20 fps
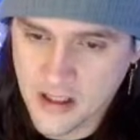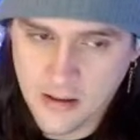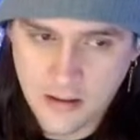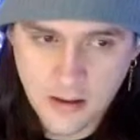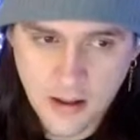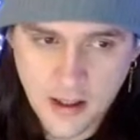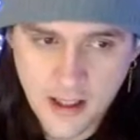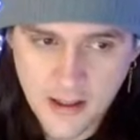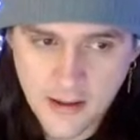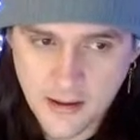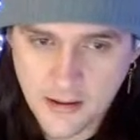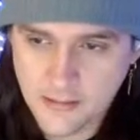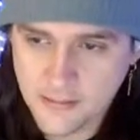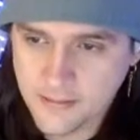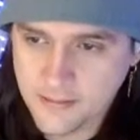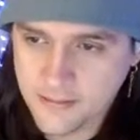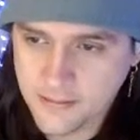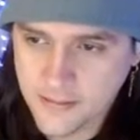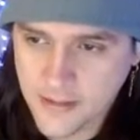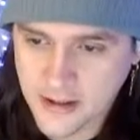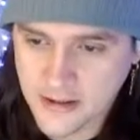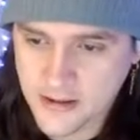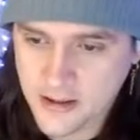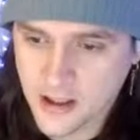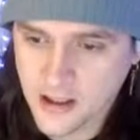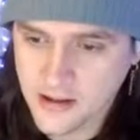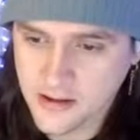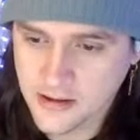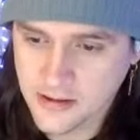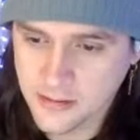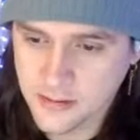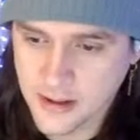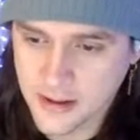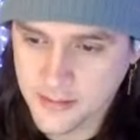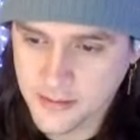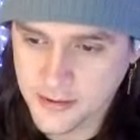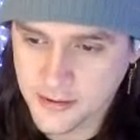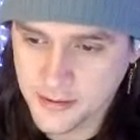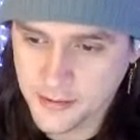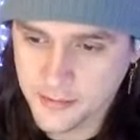Hey, Mike Doss, you
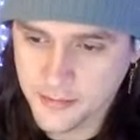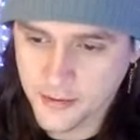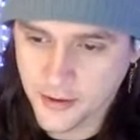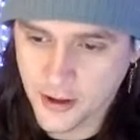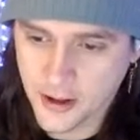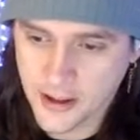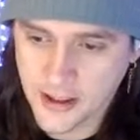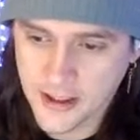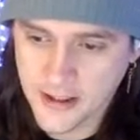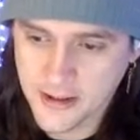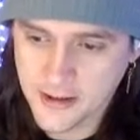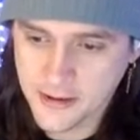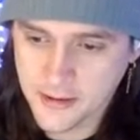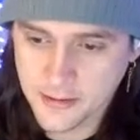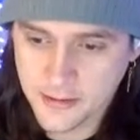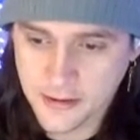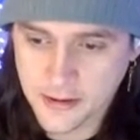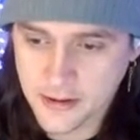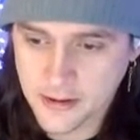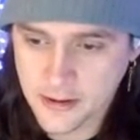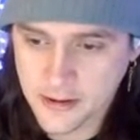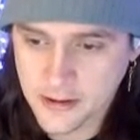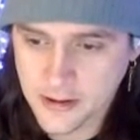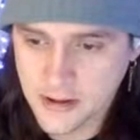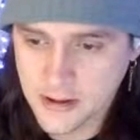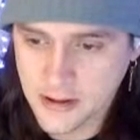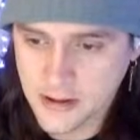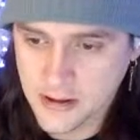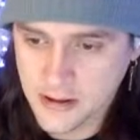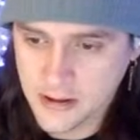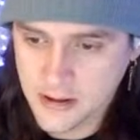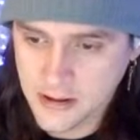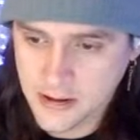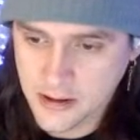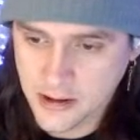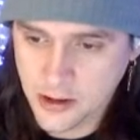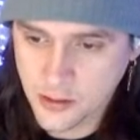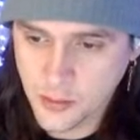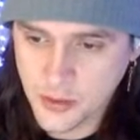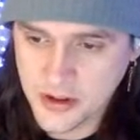absolute fraud. How you doing?
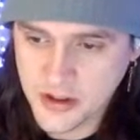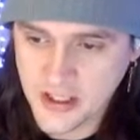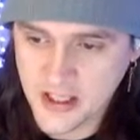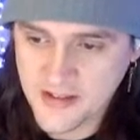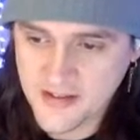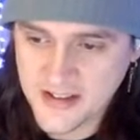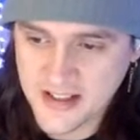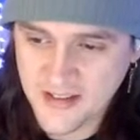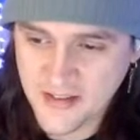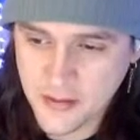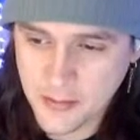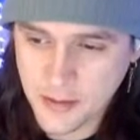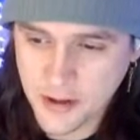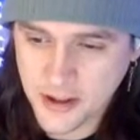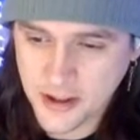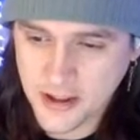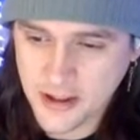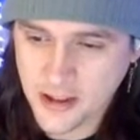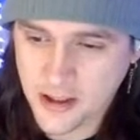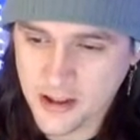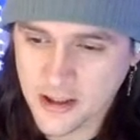Could we save $7 million on